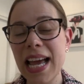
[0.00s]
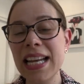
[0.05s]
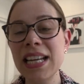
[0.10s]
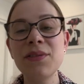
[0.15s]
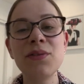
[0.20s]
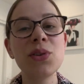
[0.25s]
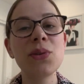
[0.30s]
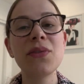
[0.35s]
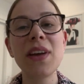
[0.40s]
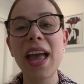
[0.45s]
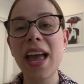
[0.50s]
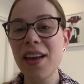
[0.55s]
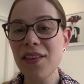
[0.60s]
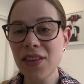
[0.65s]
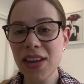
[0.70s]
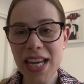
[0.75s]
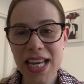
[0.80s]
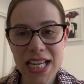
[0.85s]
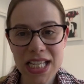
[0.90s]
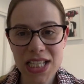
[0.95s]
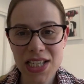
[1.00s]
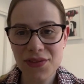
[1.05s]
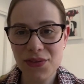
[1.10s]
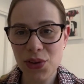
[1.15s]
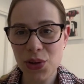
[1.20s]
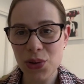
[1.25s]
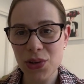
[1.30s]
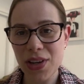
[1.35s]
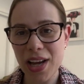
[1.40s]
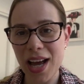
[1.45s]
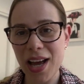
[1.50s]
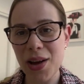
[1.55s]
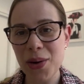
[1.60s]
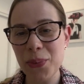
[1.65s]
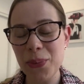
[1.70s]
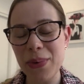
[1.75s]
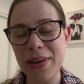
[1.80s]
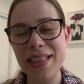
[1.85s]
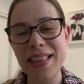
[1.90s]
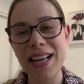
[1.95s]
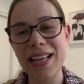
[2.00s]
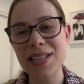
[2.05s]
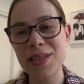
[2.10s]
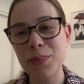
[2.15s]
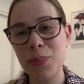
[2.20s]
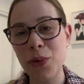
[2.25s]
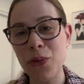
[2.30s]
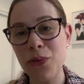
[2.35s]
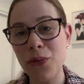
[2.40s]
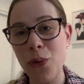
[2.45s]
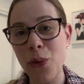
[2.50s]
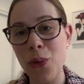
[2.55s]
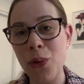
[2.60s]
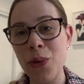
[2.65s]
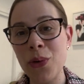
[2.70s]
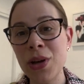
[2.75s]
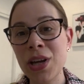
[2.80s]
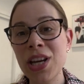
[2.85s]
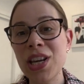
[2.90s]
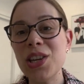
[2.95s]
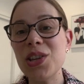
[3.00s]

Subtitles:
And if you've ever interviewed with us before,